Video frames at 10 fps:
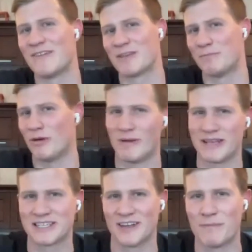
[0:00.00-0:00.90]
I'd have to pull
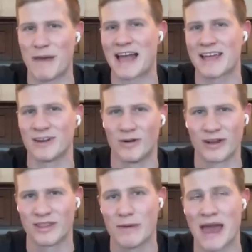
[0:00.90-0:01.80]
myself back and go
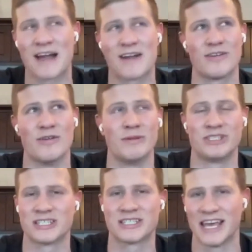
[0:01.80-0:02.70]
into the back room and
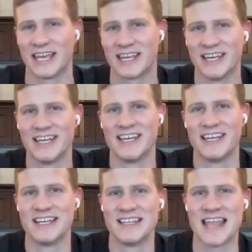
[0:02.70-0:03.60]
just like
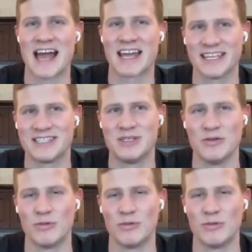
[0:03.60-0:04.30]
not get too